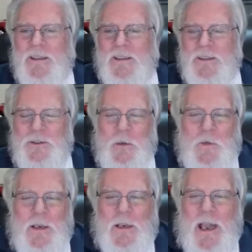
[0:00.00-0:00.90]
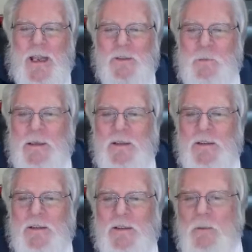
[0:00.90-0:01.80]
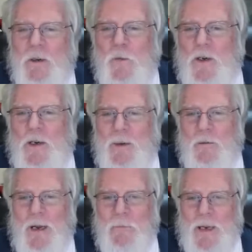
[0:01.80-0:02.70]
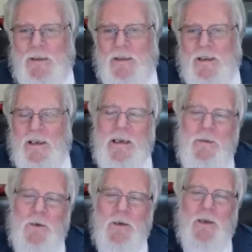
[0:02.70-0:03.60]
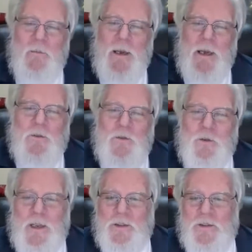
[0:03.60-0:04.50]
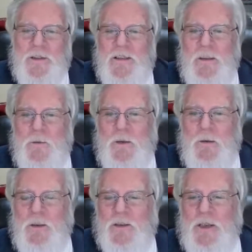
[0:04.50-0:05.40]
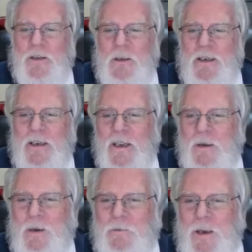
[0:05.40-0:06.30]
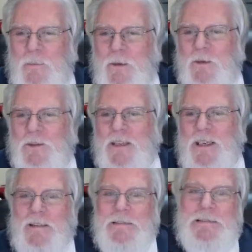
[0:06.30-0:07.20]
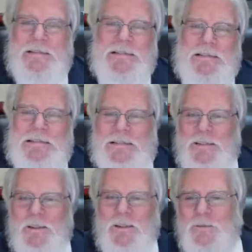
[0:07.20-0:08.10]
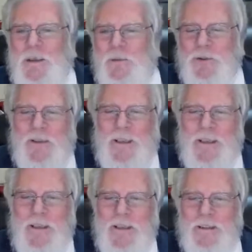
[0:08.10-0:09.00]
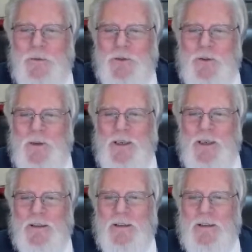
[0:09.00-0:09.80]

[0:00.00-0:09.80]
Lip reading: So if he'd asked me, the timing wouldn't have been right back then. And even in May of 2018, when he reached out to me, my family was saying, maybe you should take it easy. What's going on?